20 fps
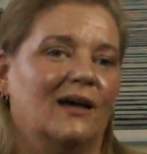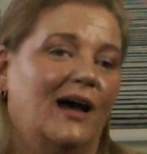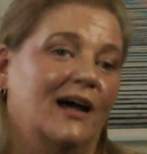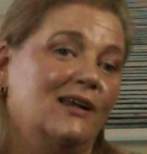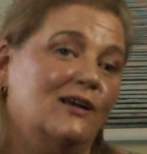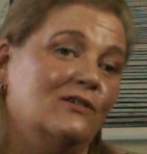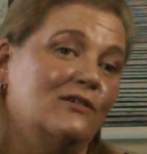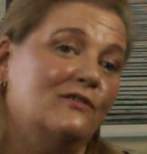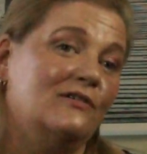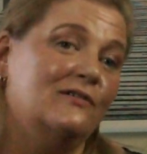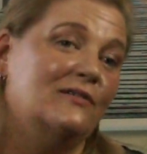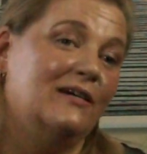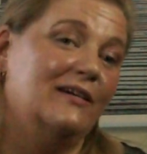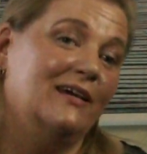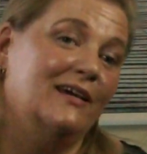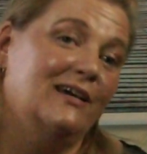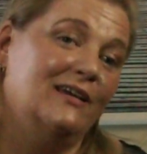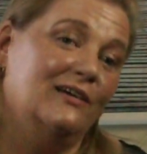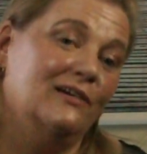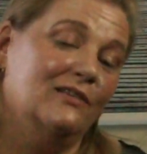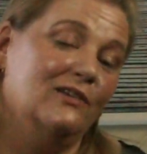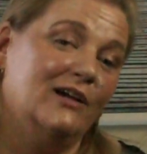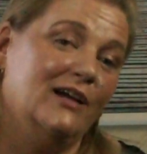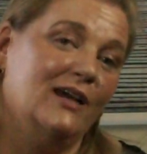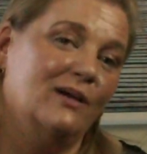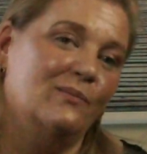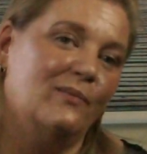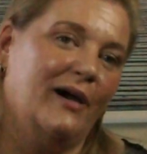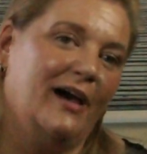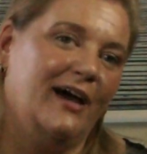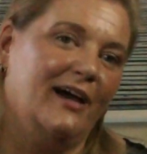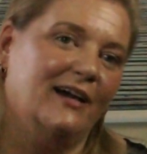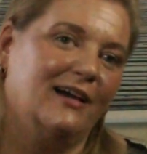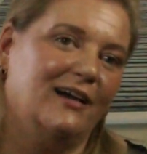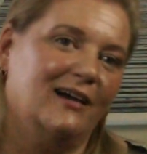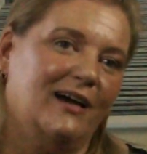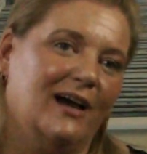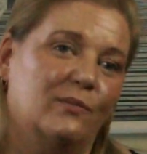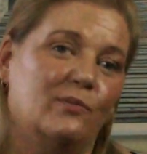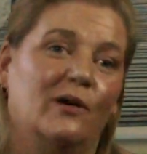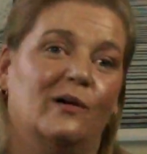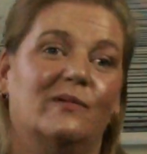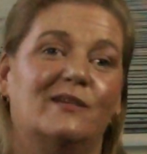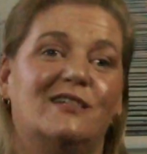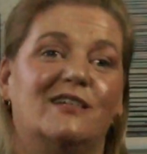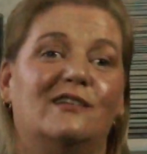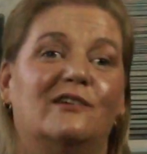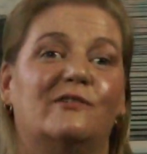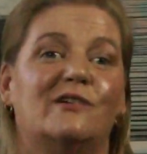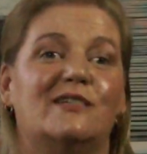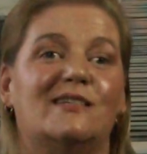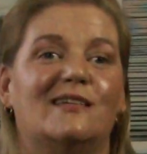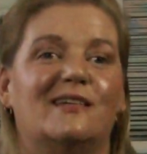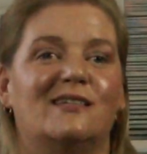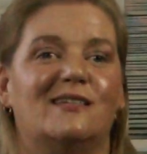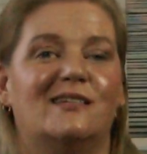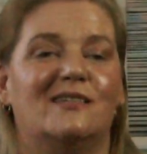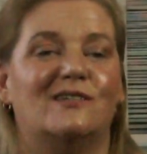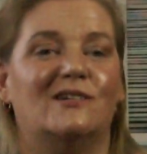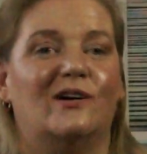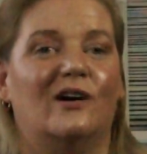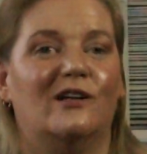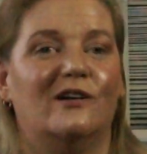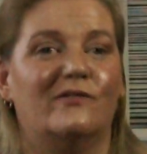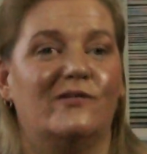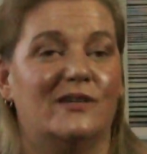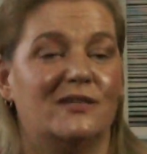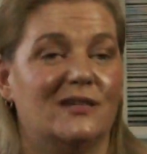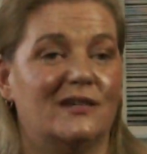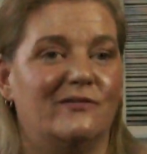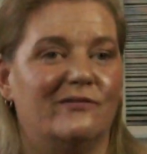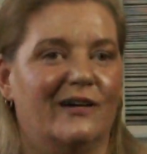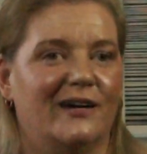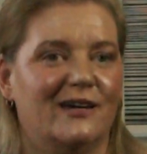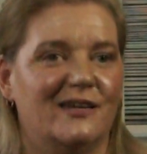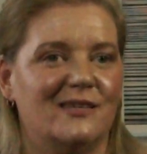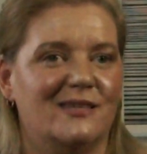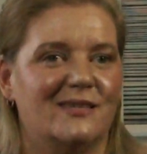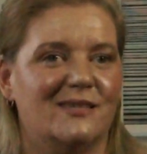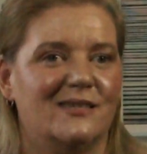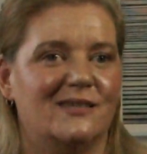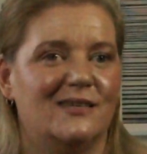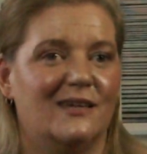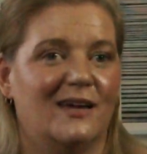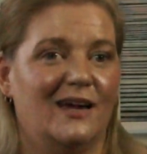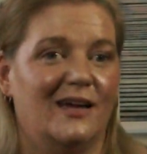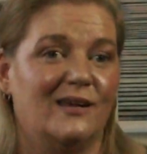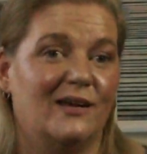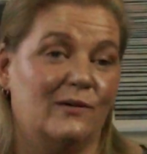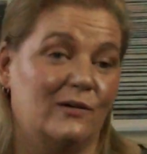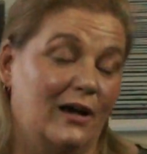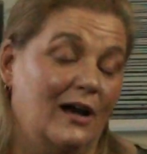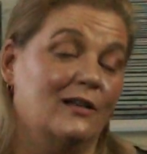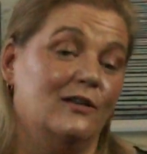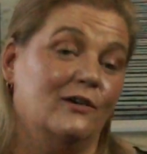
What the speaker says: I don't know, looking back, I probably didn't always listen to all of his advice, and I